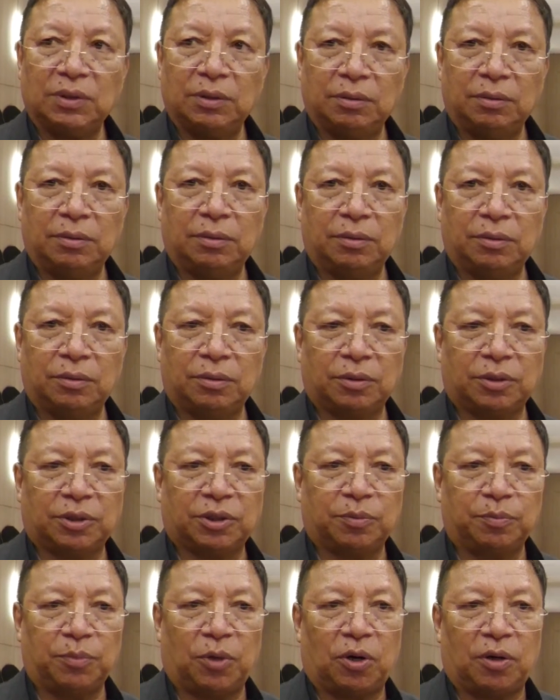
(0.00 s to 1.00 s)
uh,
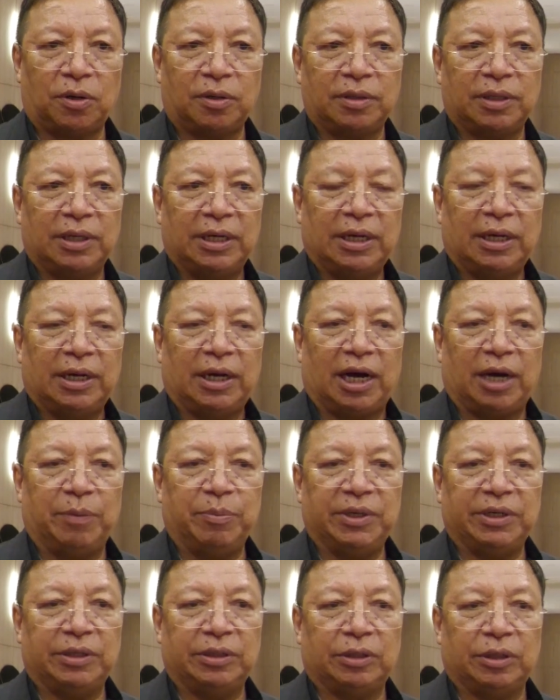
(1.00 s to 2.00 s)
small, I
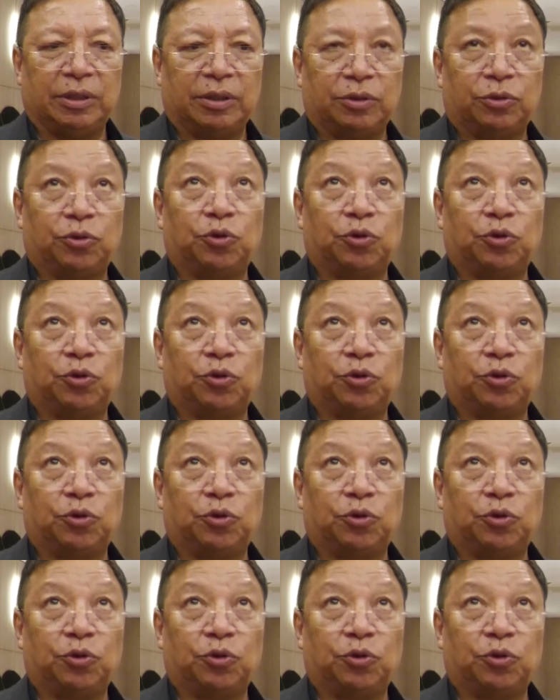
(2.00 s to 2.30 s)
mean, uh,